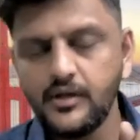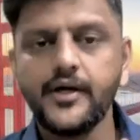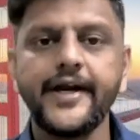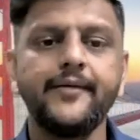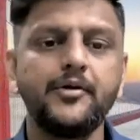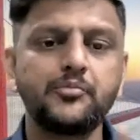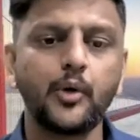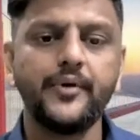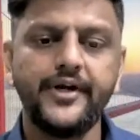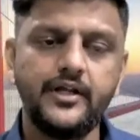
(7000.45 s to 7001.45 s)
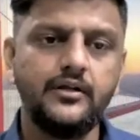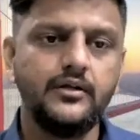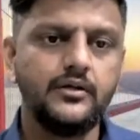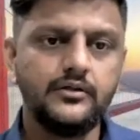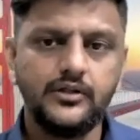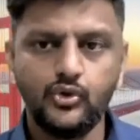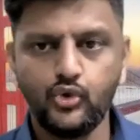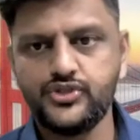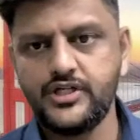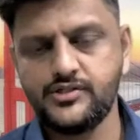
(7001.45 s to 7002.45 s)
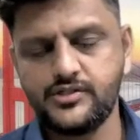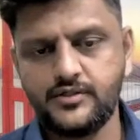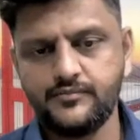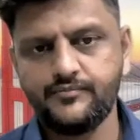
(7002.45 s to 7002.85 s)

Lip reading: Ready-made property, no GST.